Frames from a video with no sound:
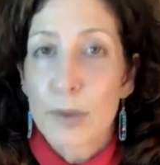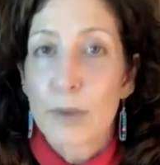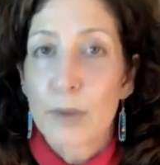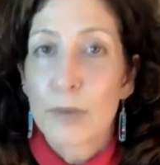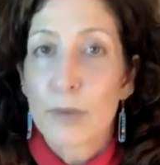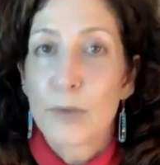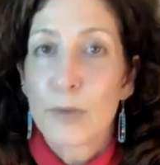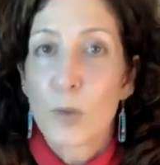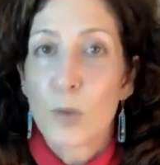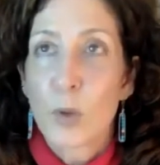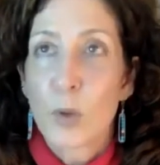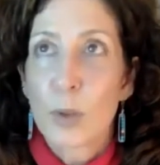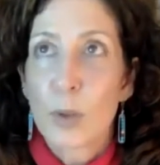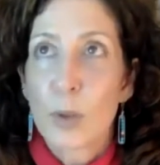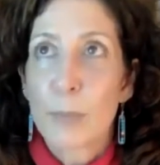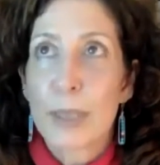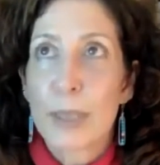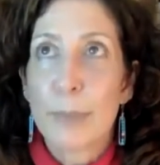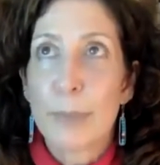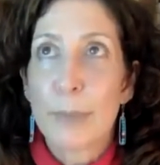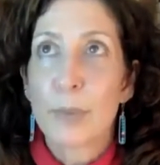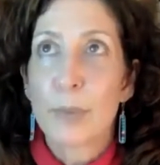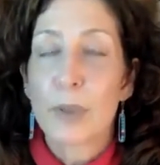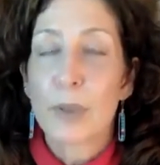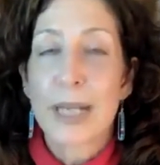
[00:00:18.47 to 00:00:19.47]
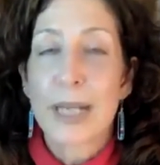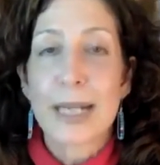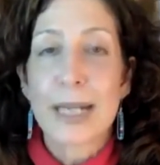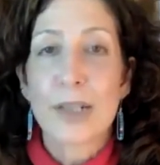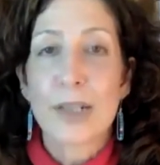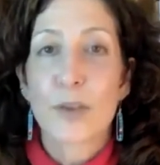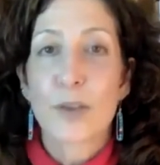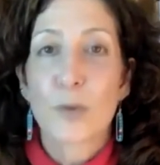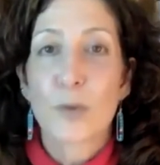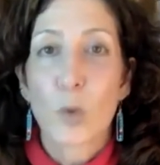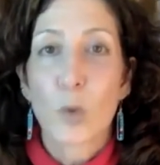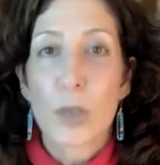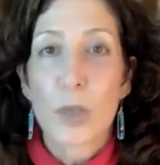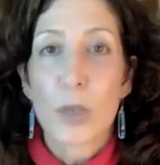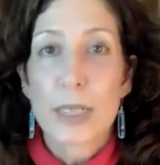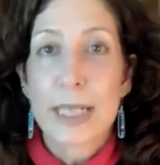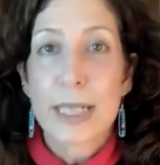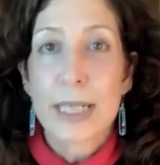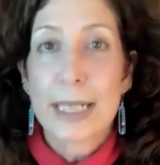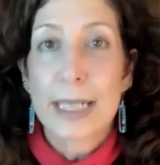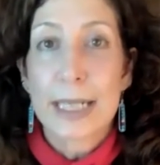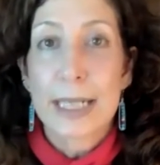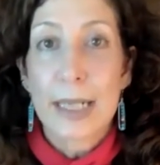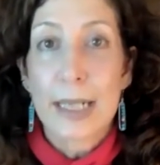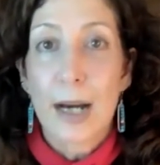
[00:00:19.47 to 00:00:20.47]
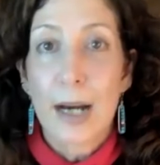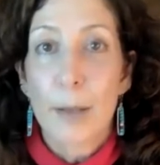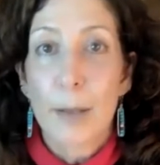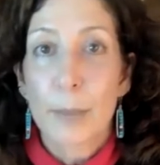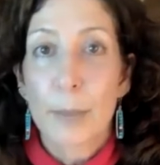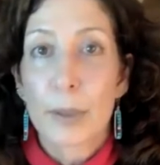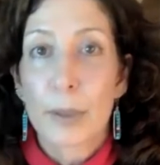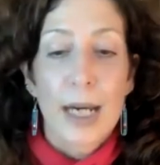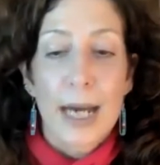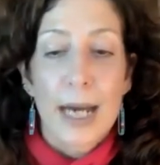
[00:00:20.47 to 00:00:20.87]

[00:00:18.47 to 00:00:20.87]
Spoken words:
for people age 14 and up.